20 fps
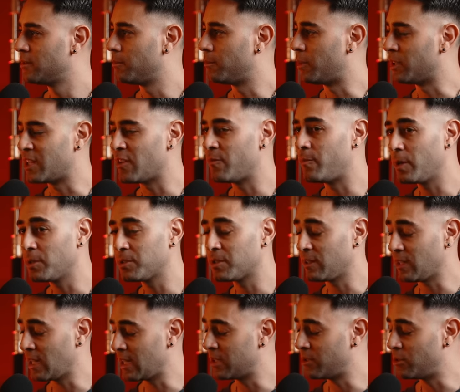But they've built a
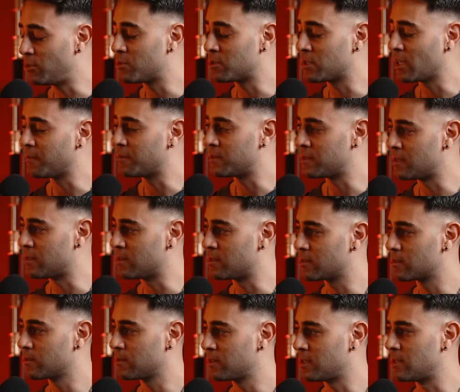lot of new stuff
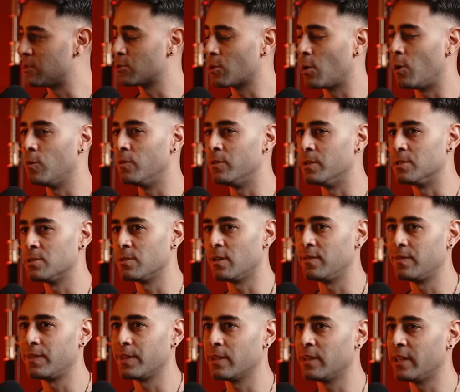since COVID. So I
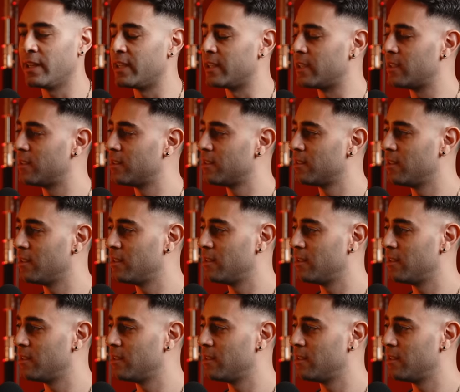feel like.